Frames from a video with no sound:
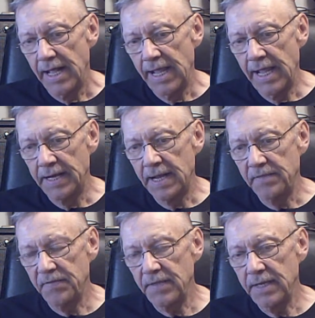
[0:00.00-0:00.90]
And I
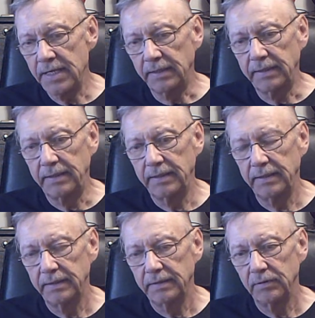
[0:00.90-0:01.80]
think
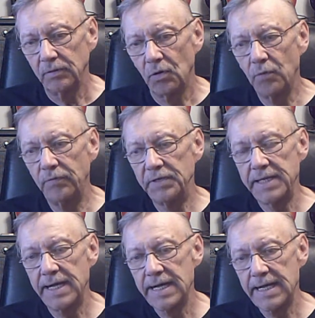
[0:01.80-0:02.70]
over
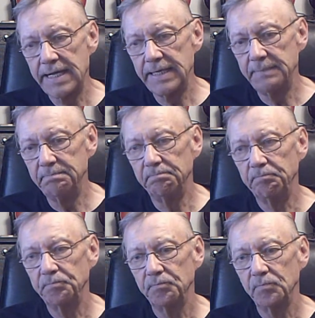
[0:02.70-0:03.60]
time
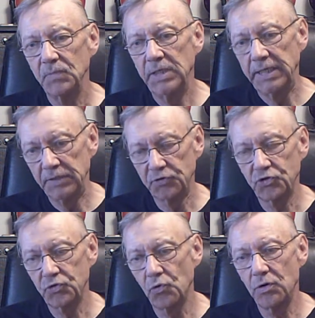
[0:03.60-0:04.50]
it gets
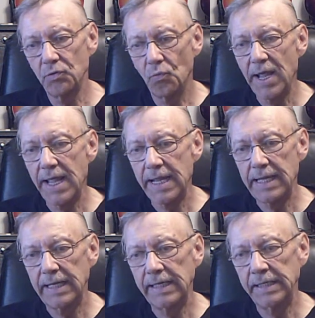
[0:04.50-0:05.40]
stored
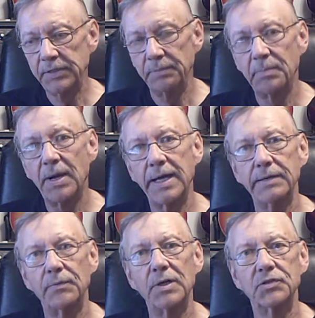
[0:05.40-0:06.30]
away and your
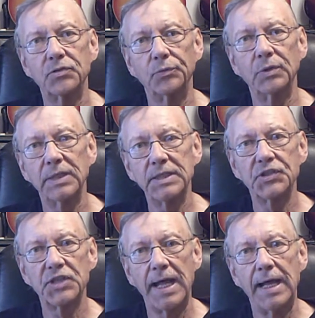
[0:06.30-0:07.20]
body wants to
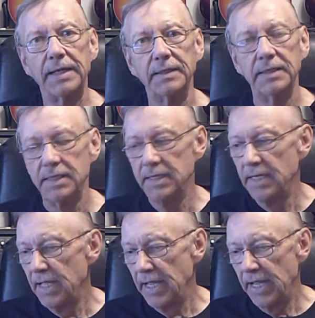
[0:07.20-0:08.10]
release that.
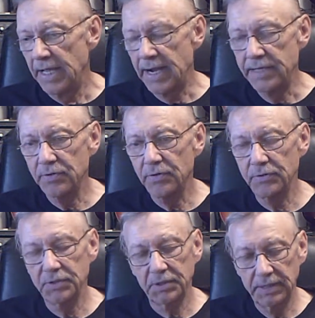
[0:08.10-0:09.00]
And I
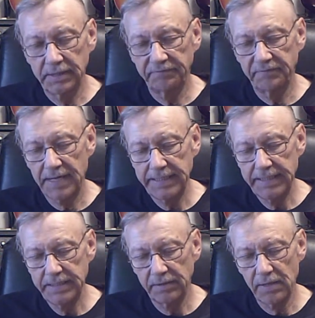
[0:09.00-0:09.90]
noticed that if I
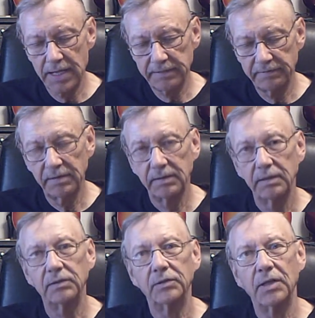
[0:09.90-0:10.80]
eat a lot of
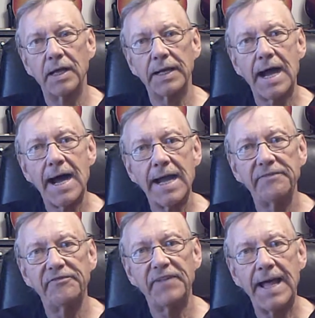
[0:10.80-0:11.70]

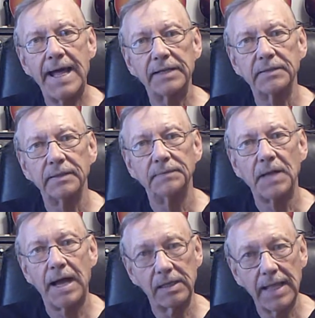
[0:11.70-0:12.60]
high fat,
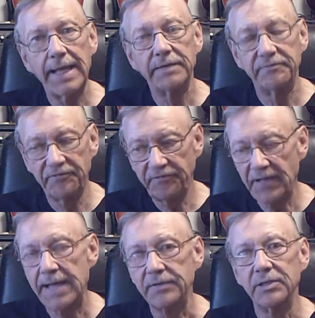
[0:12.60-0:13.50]
I'll add
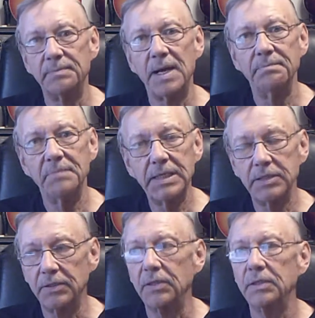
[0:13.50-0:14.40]
fat to my
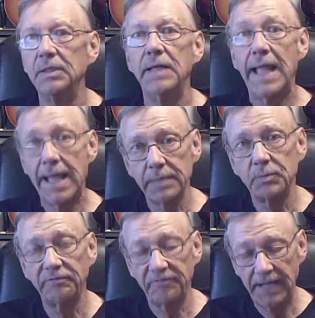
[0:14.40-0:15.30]
meal,
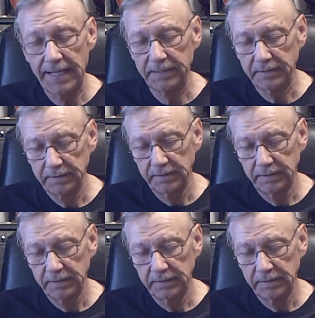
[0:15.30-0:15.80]
animal fat.